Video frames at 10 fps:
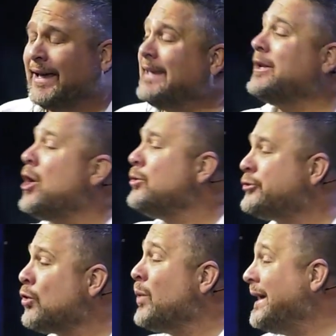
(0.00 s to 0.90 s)
He
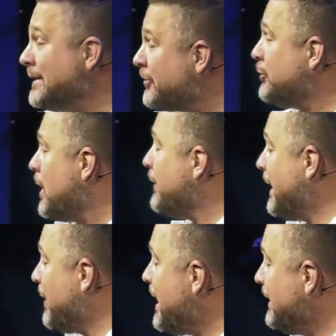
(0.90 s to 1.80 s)
knows your weakness. You know
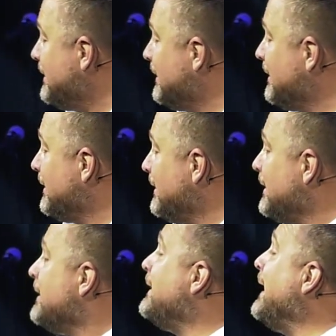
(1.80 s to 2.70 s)
that, right?
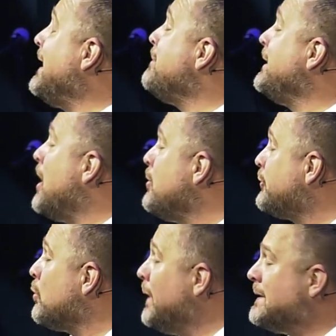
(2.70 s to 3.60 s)
The enemy
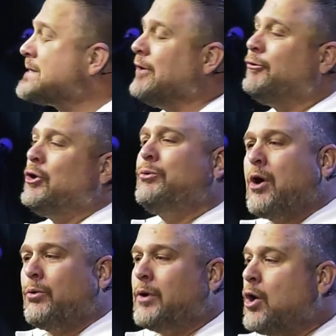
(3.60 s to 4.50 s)
knows your weakness. If you
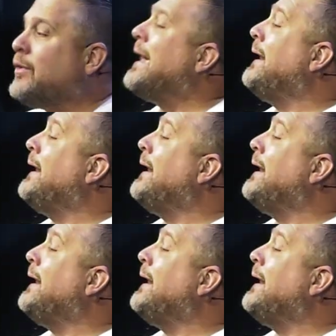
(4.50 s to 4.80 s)
don't know